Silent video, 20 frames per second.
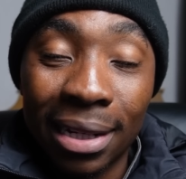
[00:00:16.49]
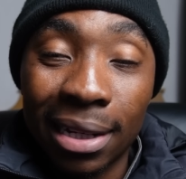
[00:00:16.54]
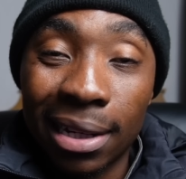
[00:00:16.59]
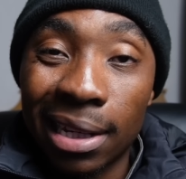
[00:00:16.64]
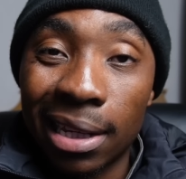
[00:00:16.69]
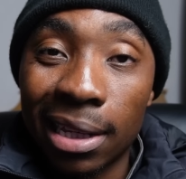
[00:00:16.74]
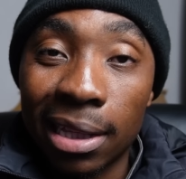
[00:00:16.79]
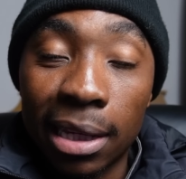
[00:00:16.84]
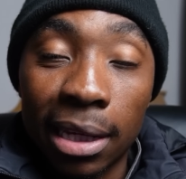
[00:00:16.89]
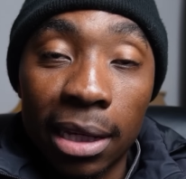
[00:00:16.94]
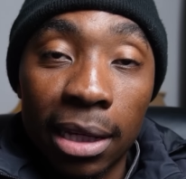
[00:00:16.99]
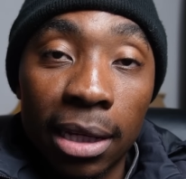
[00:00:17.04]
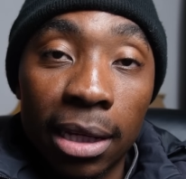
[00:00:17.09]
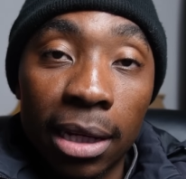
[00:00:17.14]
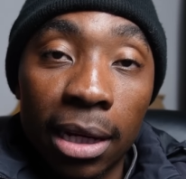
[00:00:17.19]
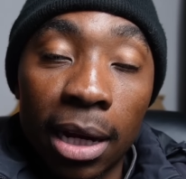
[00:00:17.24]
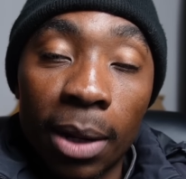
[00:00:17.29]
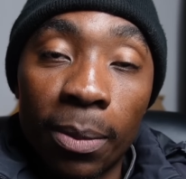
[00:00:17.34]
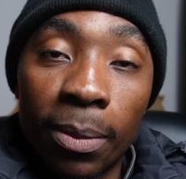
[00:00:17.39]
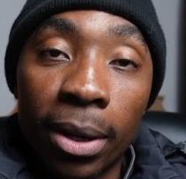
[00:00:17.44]

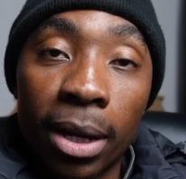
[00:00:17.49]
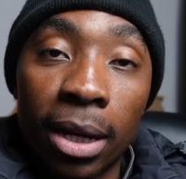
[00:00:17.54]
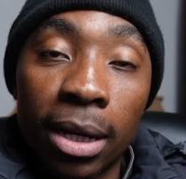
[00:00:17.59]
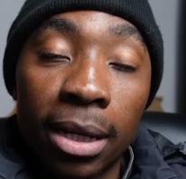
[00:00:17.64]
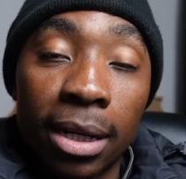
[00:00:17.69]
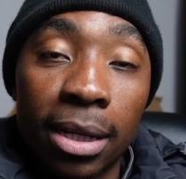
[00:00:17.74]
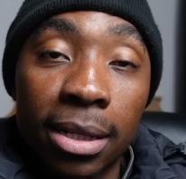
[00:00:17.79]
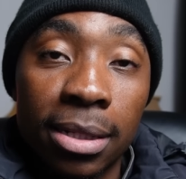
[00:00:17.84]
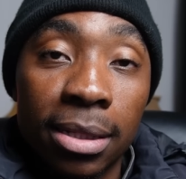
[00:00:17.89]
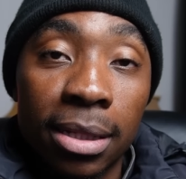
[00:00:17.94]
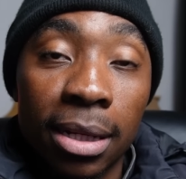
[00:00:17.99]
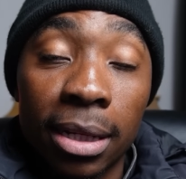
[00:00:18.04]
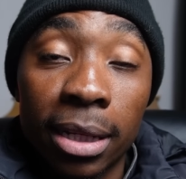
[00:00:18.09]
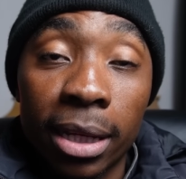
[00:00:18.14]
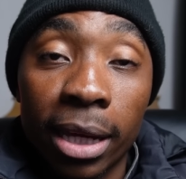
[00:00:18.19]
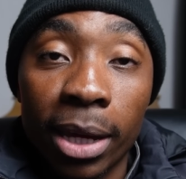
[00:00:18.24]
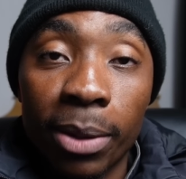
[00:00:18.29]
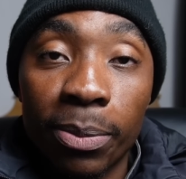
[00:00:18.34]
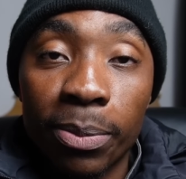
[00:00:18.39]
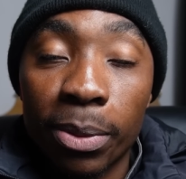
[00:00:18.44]
khicikile laphana Eastern
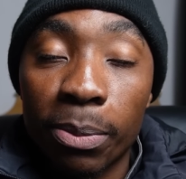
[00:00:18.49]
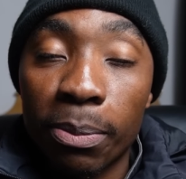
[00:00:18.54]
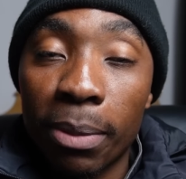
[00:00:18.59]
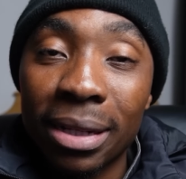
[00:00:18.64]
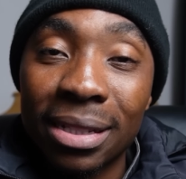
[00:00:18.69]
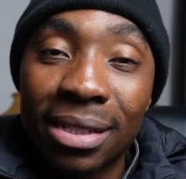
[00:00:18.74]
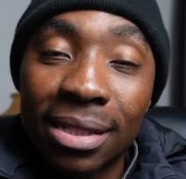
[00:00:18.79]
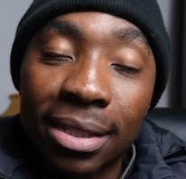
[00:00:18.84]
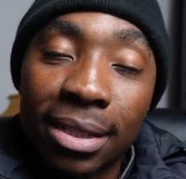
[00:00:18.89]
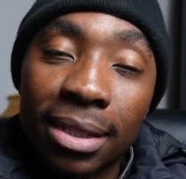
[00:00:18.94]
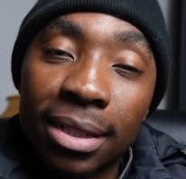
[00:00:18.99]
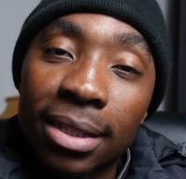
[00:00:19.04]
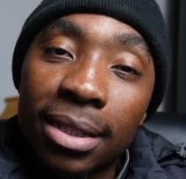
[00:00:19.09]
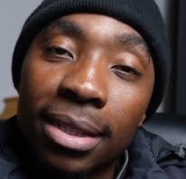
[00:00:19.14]
Cape. But